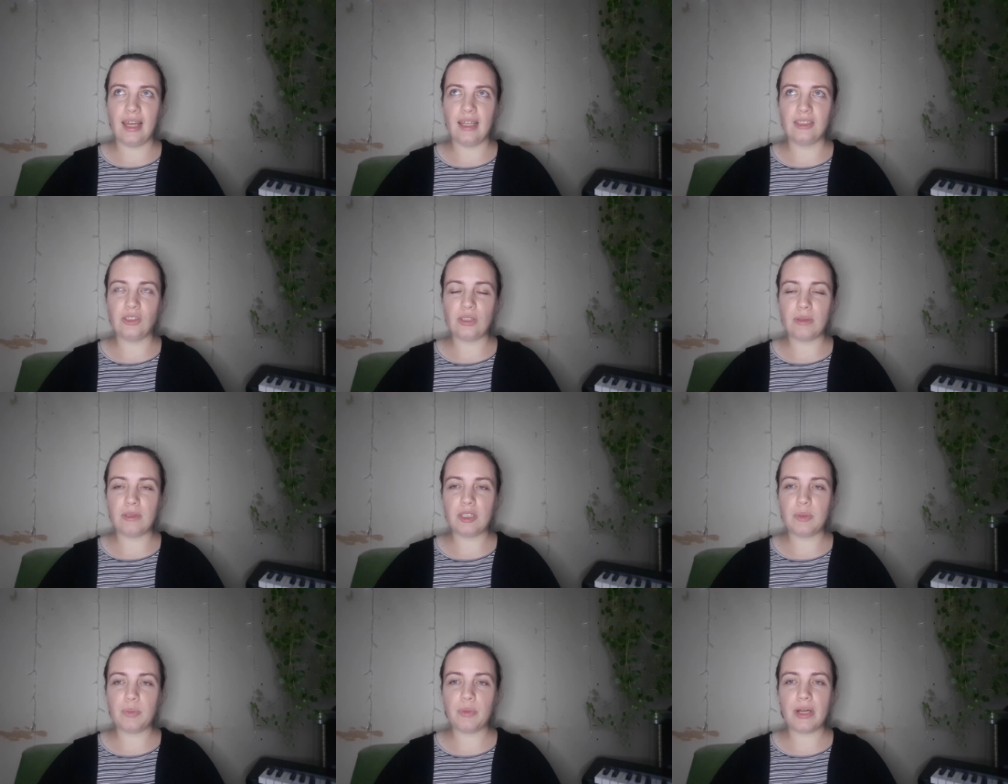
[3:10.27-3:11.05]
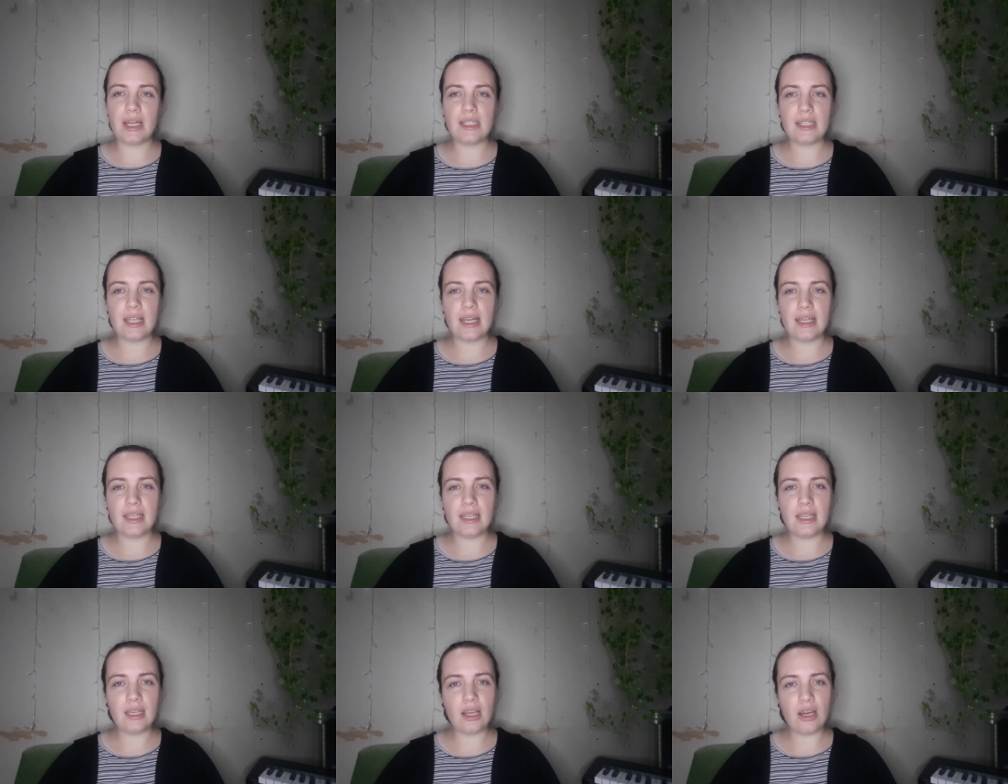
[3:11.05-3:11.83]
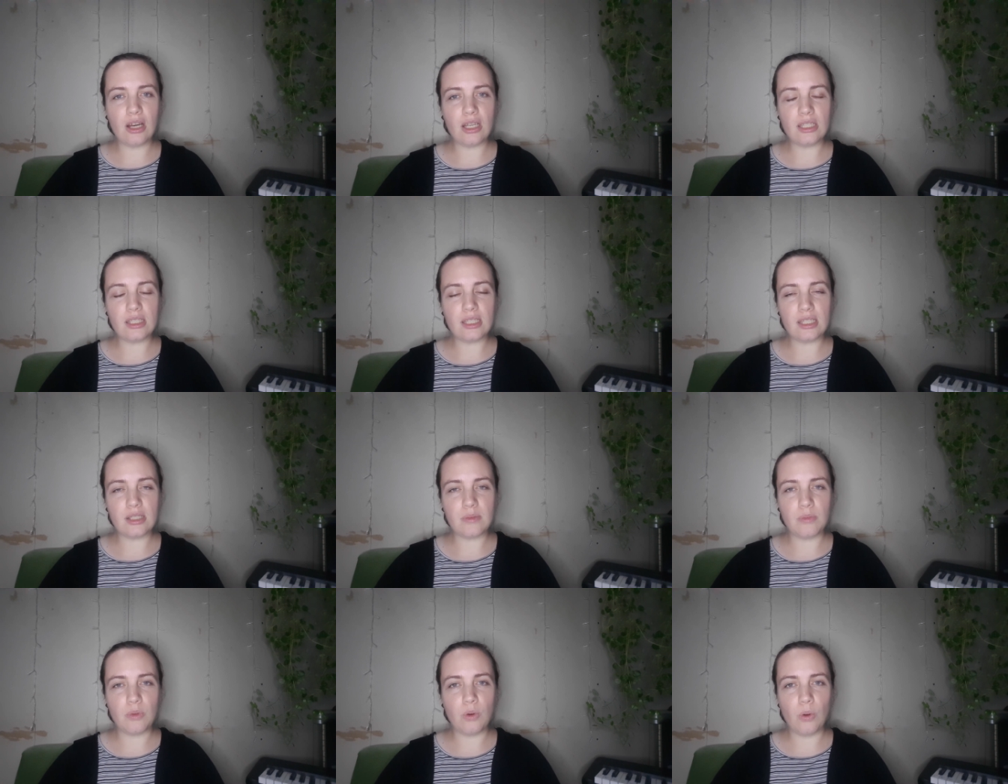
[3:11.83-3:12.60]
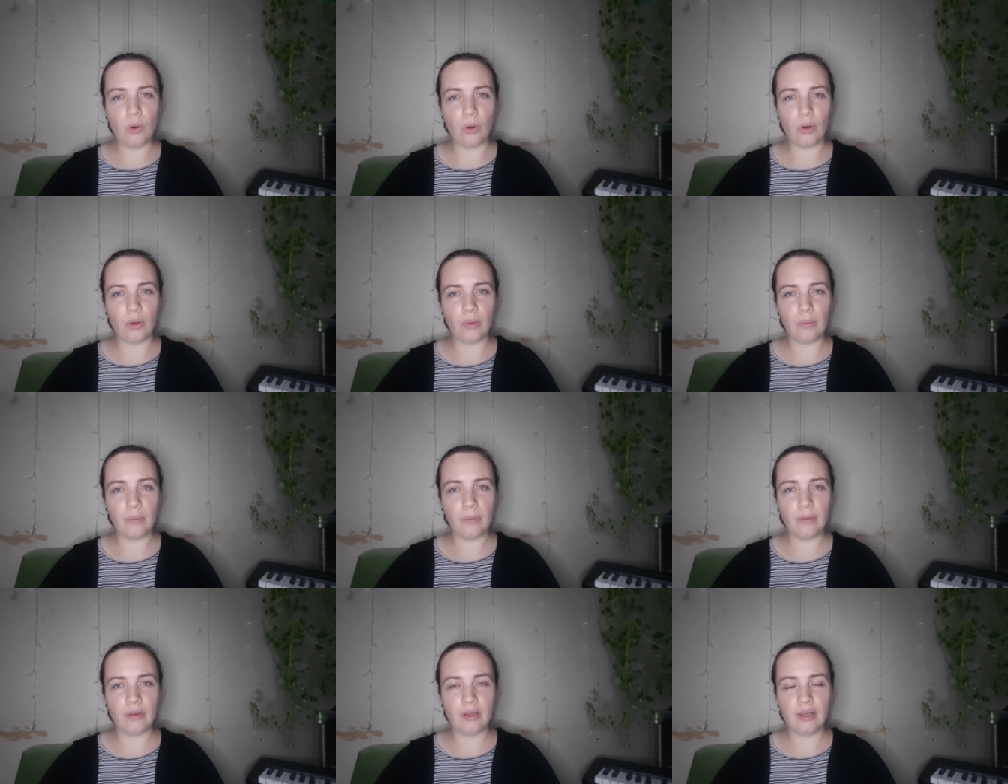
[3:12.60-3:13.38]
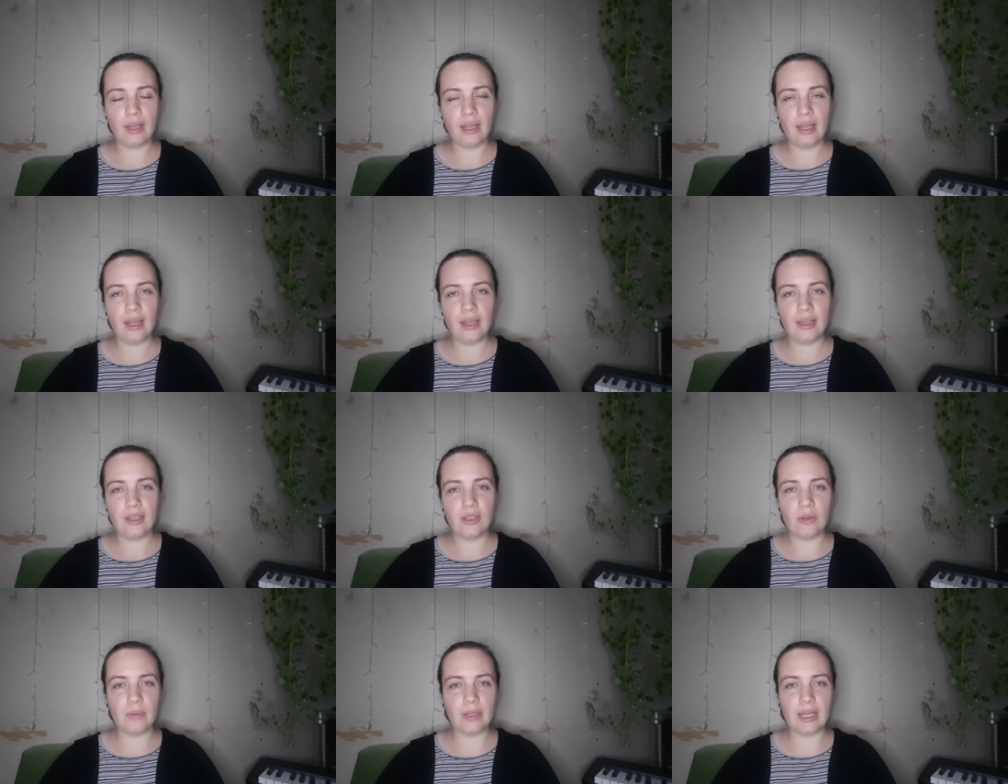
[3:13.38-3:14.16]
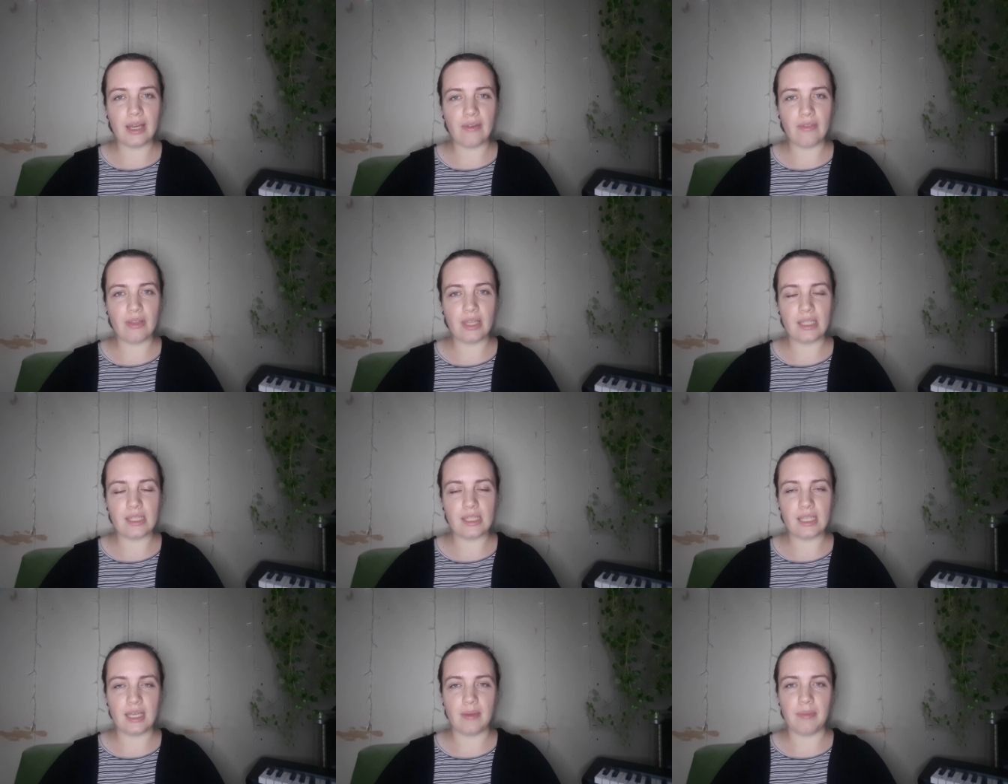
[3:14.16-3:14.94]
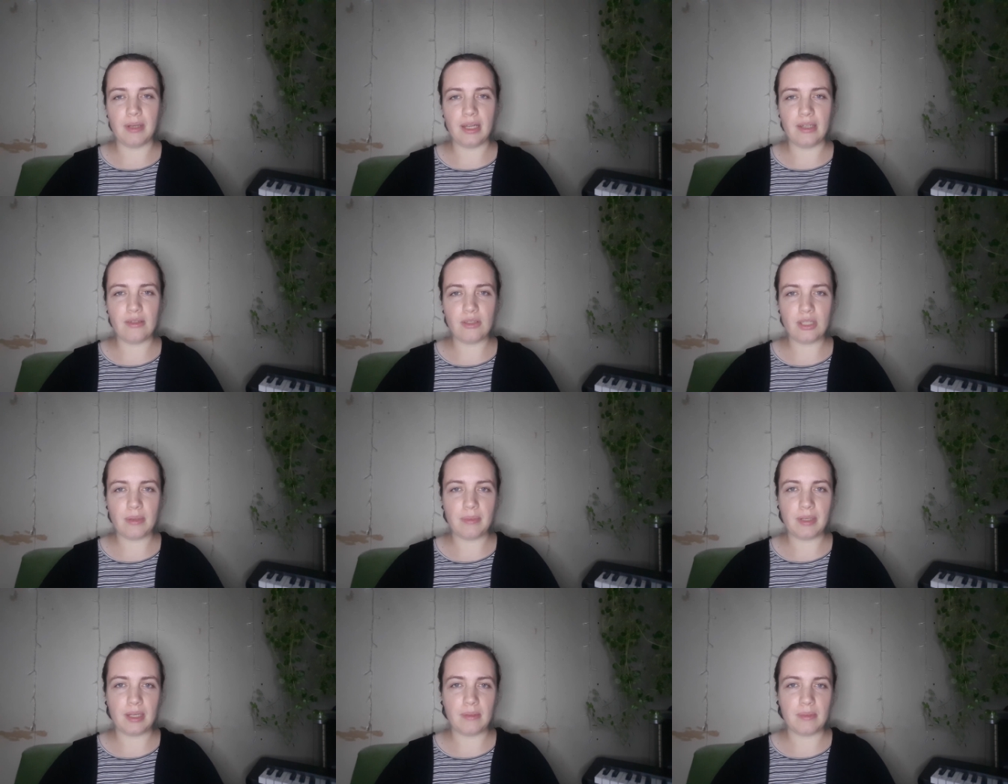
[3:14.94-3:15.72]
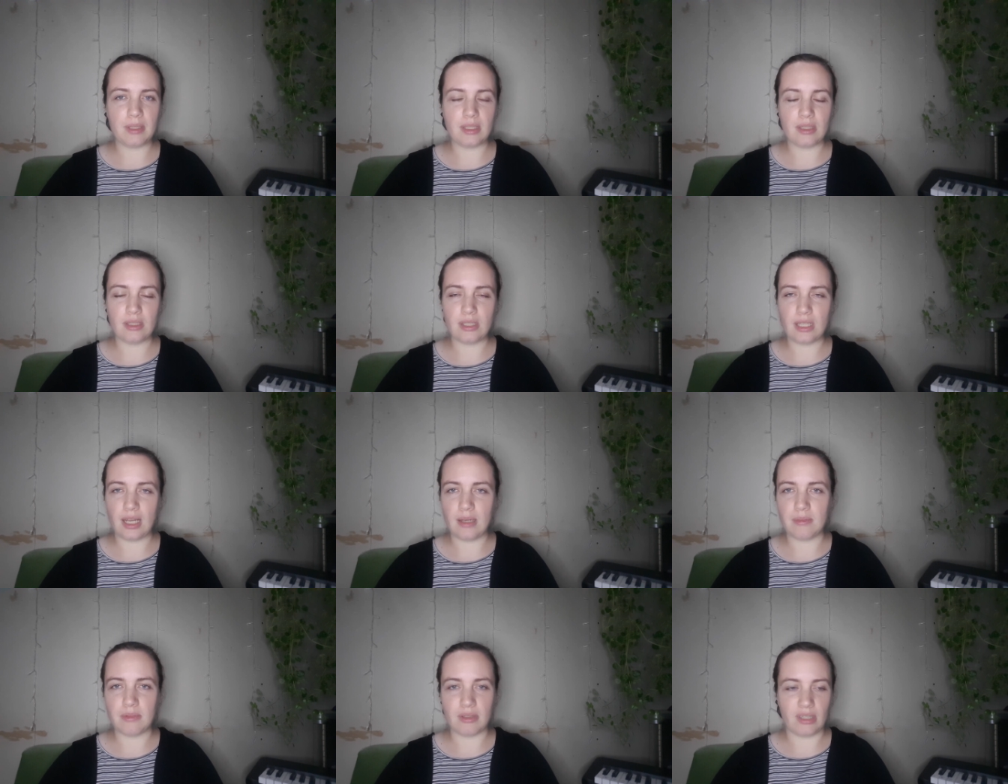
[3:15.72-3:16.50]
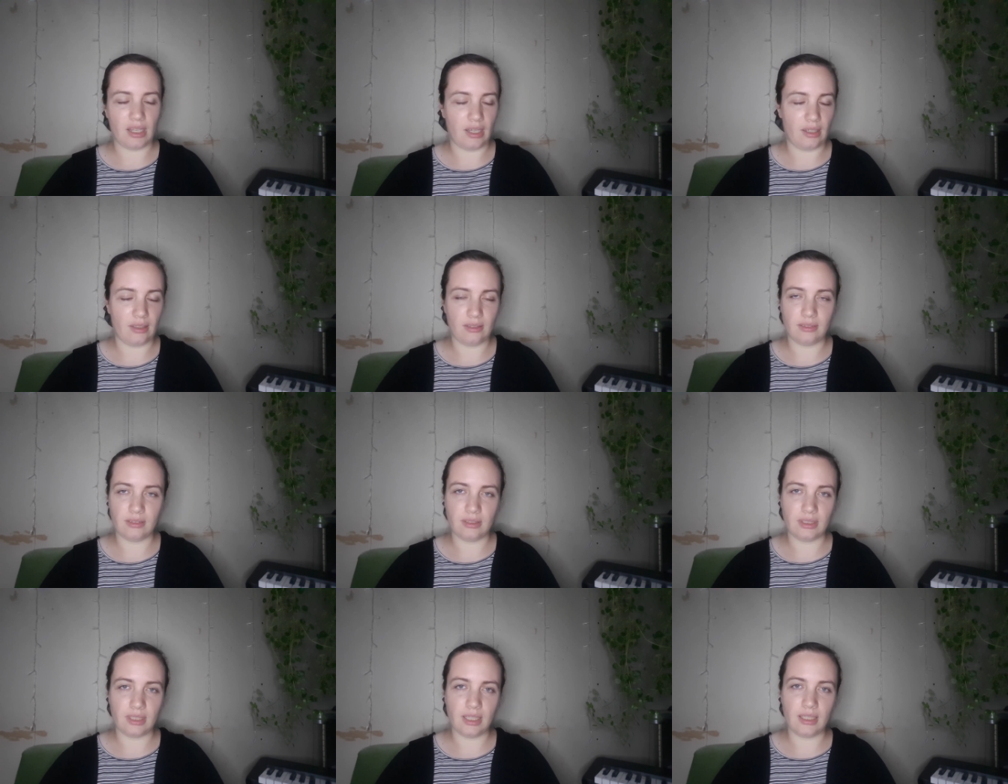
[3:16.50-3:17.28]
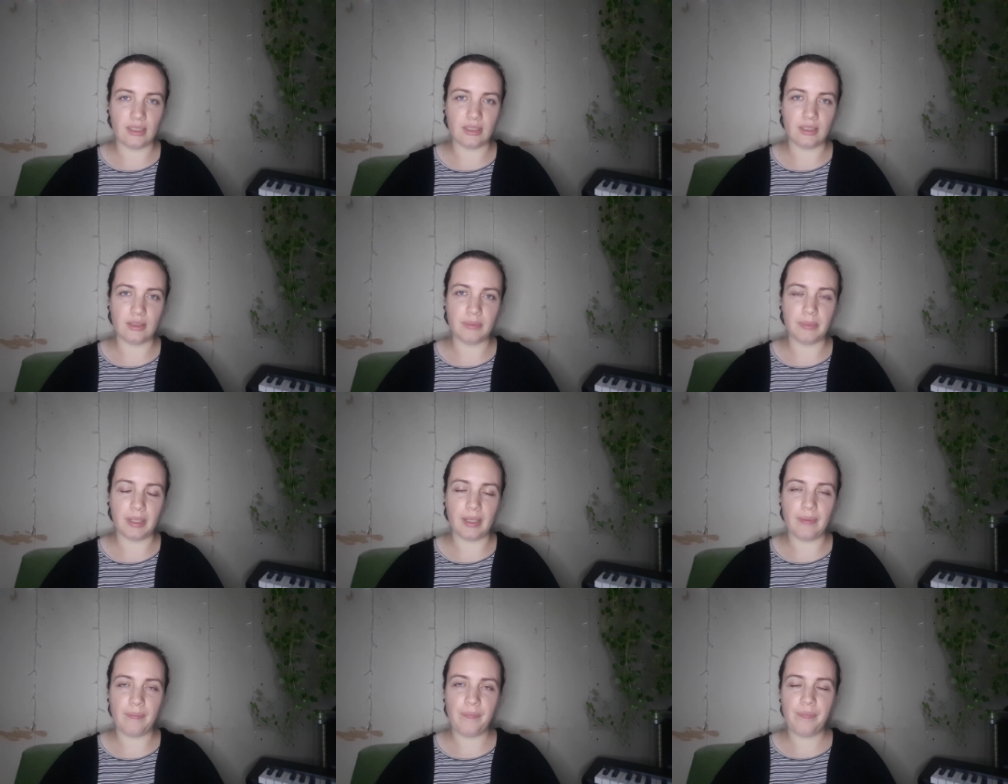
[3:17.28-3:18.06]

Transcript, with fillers: And so I was surprised that it didn't cost us more to recover that sleep. Now I know sometimes there's times when yeah, it does, but